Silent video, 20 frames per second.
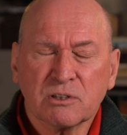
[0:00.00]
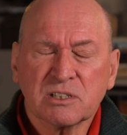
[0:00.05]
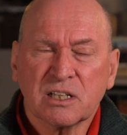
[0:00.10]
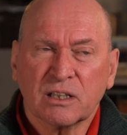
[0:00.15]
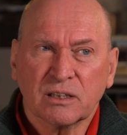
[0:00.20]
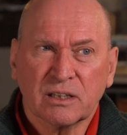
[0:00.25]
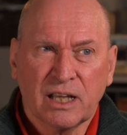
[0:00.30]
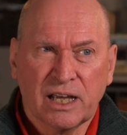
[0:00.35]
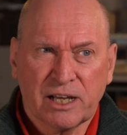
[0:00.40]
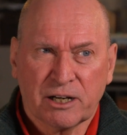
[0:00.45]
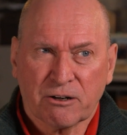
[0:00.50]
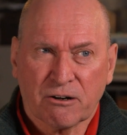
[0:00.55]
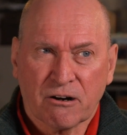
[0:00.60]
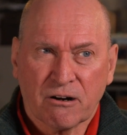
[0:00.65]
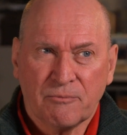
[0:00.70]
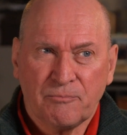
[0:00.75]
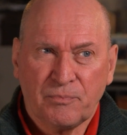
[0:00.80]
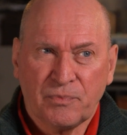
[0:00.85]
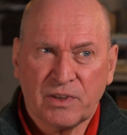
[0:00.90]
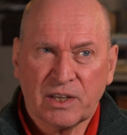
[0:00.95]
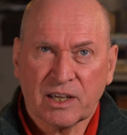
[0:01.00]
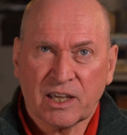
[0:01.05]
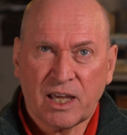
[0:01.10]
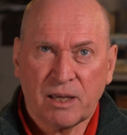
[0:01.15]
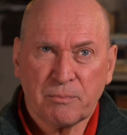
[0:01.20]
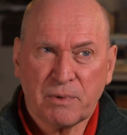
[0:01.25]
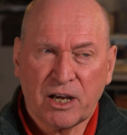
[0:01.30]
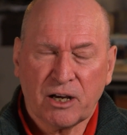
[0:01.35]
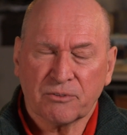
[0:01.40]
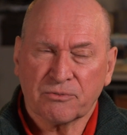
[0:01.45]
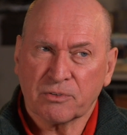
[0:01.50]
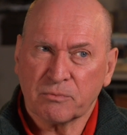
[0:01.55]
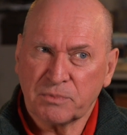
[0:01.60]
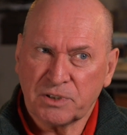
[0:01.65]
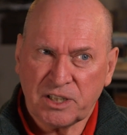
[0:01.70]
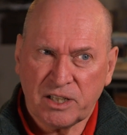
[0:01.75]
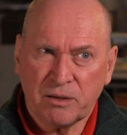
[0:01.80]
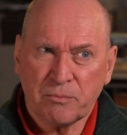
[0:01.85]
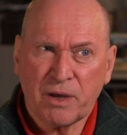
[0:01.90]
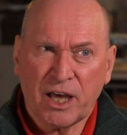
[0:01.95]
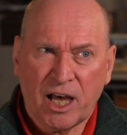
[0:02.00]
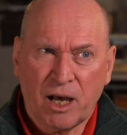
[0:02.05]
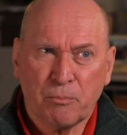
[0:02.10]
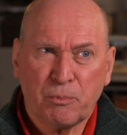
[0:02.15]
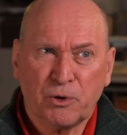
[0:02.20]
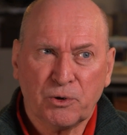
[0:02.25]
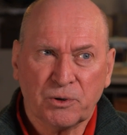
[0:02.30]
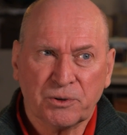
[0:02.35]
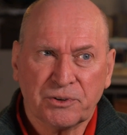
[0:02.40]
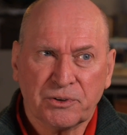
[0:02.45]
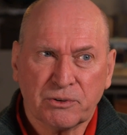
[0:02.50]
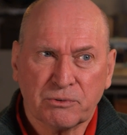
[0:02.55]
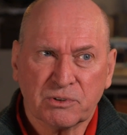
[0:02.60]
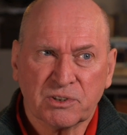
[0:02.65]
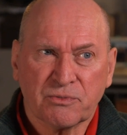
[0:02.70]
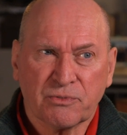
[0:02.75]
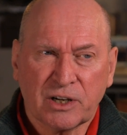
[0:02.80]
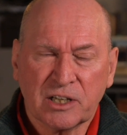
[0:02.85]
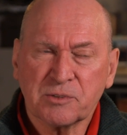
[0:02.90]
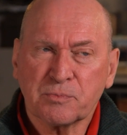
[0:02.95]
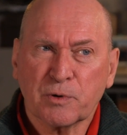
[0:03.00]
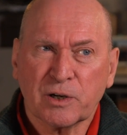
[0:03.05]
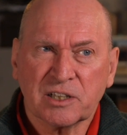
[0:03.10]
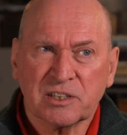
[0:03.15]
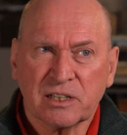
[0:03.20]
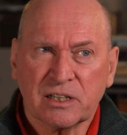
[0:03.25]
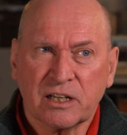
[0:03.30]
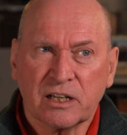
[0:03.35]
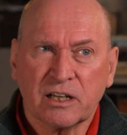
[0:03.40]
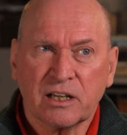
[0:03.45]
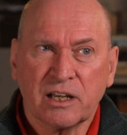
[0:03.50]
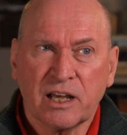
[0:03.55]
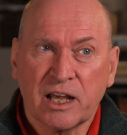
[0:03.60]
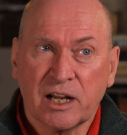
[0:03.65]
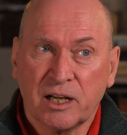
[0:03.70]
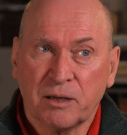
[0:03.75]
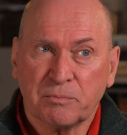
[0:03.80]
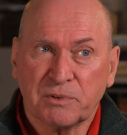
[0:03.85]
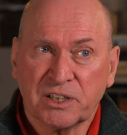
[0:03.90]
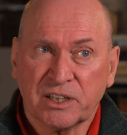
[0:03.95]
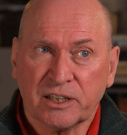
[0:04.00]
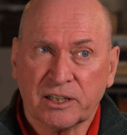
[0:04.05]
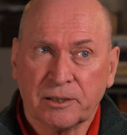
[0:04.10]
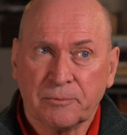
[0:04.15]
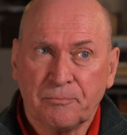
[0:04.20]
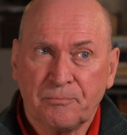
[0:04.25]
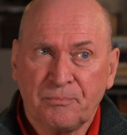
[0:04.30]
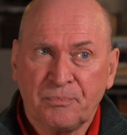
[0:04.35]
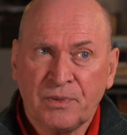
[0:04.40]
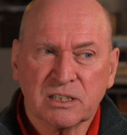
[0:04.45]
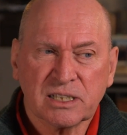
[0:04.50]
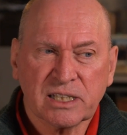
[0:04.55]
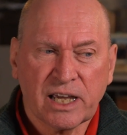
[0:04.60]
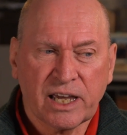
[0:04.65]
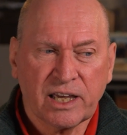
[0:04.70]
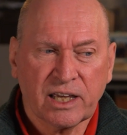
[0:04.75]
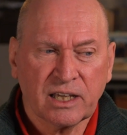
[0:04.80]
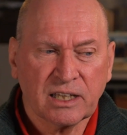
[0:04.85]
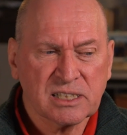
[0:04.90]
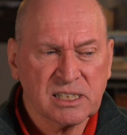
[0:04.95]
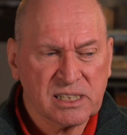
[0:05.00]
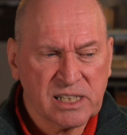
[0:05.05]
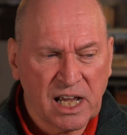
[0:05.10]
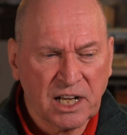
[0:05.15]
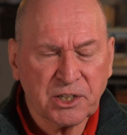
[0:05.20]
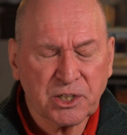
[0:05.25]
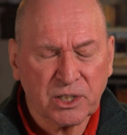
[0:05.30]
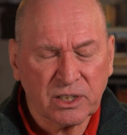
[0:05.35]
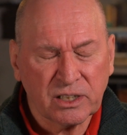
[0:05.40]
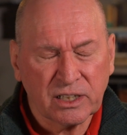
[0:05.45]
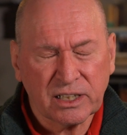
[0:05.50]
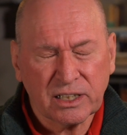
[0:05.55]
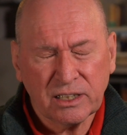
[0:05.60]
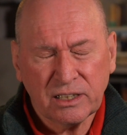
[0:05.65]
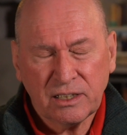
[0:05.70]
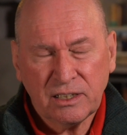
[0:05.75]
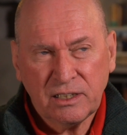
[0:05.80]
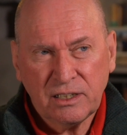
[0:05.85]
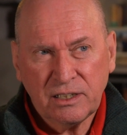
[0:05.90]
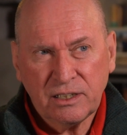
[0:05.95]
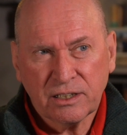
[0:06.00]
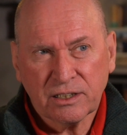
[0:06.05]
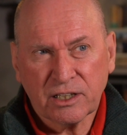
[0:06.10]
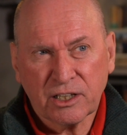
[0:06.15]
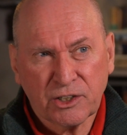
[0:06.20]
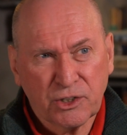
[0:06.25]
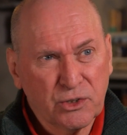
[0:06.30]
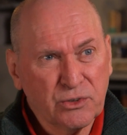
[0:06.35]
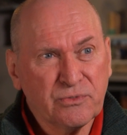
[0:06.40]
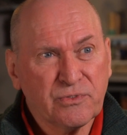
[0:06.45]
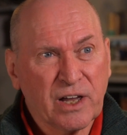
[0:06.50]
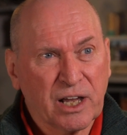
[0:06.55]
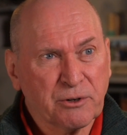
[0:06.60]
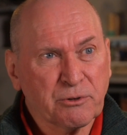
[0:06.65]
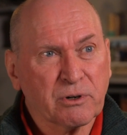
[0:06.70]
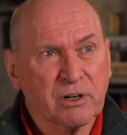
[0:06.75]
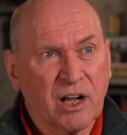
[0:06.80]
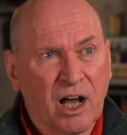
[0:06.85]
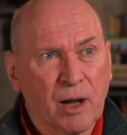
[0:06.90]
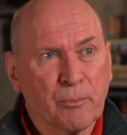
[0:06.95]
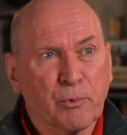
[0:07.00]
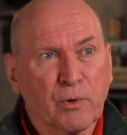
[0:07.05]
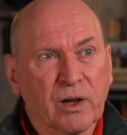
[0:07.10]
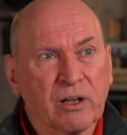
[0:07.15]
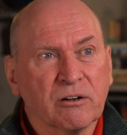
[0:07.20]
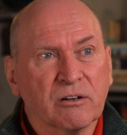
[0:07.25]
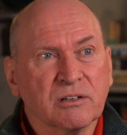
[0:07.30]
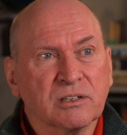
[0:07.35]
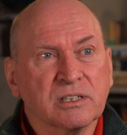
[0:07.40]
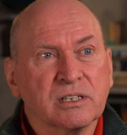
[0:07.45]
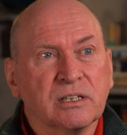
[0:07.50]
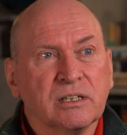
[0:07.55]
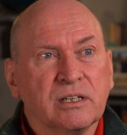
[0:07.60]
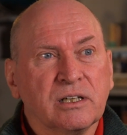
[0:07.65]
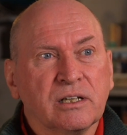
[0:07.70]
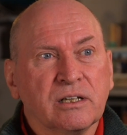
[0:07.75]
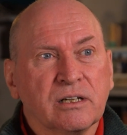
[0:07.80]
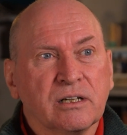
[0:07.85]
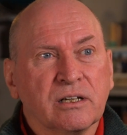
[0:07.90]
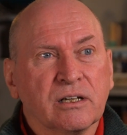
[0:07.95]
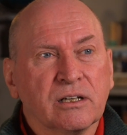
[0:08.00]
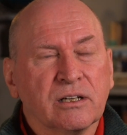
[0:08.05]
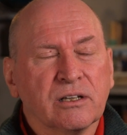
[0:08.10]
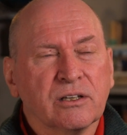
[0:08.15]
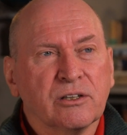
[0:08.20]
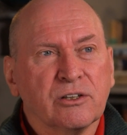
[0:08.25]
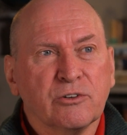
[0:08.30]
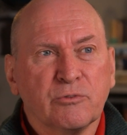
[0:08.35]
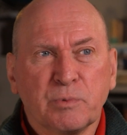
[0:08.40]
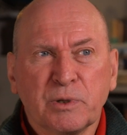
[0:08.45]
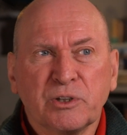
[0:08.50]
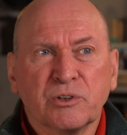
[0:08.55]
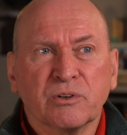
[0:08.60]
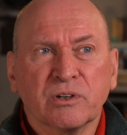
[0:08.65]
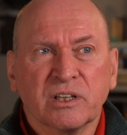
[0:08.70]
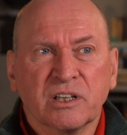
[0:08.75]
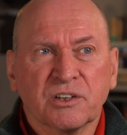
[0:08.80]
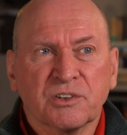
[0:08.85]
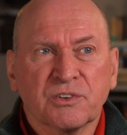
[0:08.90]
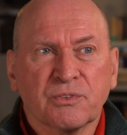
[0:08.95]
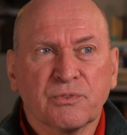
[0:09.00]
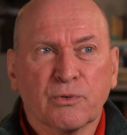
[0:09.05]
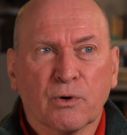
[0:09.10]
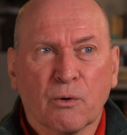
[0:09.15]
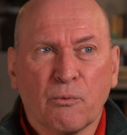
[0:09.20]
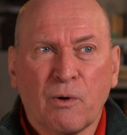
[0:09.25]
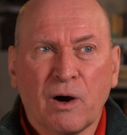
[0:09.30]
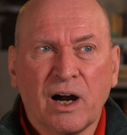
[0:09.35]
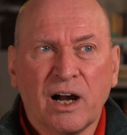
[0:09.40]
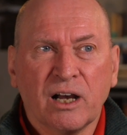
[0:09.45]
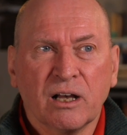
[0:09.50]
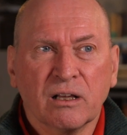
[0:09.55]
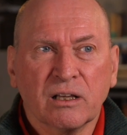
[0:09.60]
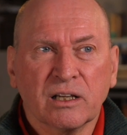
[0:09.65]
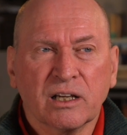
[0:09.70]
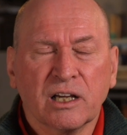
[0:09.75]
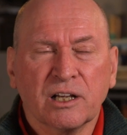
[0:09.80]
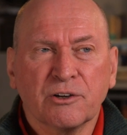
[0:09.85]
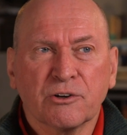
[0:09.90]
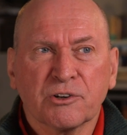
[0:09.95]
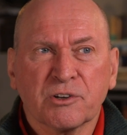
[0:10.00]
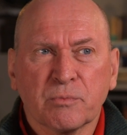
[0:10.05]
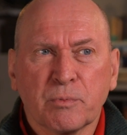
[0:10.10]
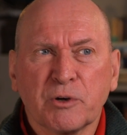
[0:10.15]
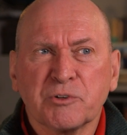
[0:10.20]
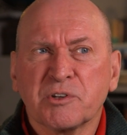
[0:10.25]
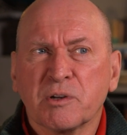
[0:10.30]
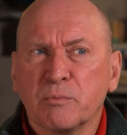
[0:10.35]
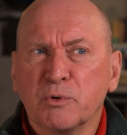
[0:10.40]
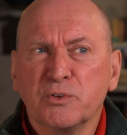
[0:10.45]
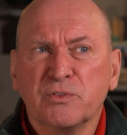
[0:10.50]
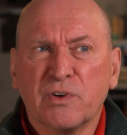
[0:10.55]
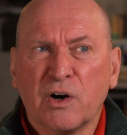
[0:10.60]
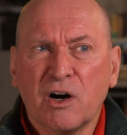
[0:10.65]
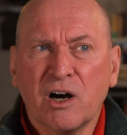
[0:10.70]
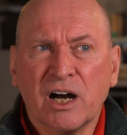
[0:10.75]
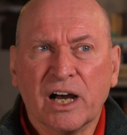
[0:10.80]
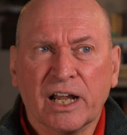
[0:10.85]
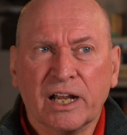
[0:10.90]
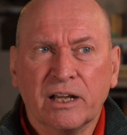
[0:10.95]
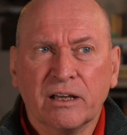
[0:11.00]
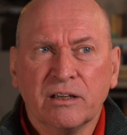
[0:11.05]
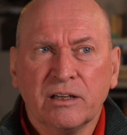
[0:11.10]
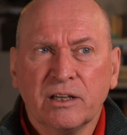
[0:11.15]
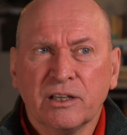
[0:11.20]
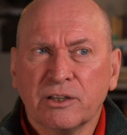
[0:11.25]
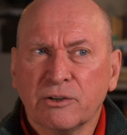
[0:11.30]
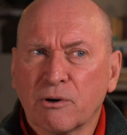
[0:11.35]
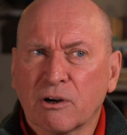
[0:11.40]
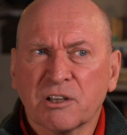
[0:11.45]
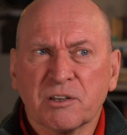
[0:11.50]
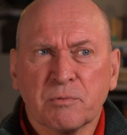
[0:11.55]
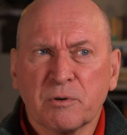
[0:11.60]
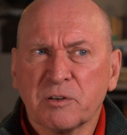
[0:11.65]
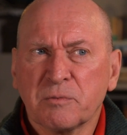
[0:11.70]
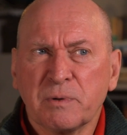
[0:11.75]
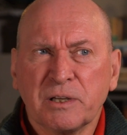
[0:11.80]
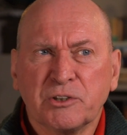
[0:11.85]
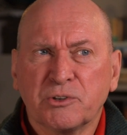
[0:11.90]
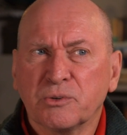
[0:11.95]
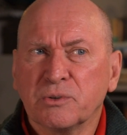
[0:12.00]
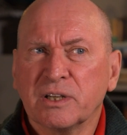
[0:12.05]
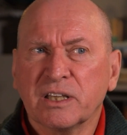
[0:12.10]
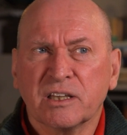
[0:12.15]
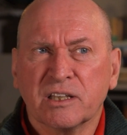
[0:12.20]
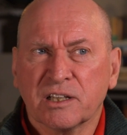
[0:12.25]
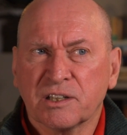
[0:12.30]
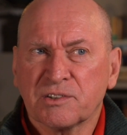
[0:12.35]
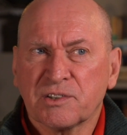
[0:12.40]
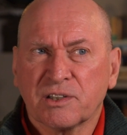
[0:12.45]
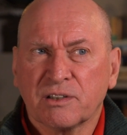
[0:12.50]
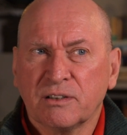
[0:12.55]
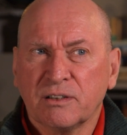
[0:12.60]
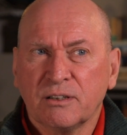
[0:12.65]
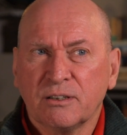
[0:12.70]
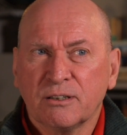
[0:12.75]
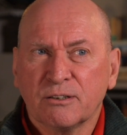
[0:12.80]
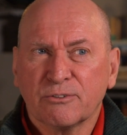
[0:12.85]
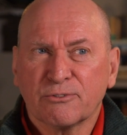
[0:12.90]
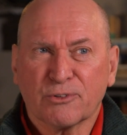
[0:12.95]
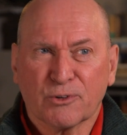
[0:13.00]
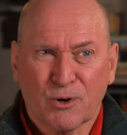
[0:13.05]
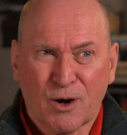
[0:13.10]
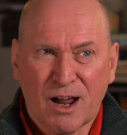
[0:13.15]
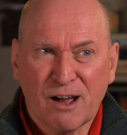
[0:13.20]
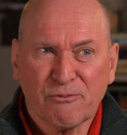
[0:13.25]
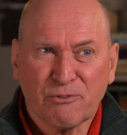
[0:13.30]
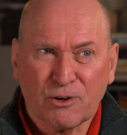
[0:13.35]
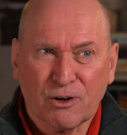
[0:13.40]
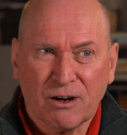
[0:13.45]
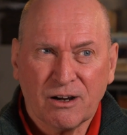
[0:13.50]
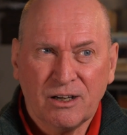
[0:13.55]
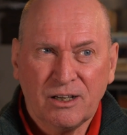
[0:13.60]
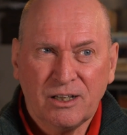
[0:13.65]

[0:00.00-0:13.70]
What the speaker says: was a letter that came out from Tim Abholt, who was the vice president at NMT, saying essentially that you veteran operators, you've been doing this for a while and you're supposed to move on. You aren't supposed to be doing this forever.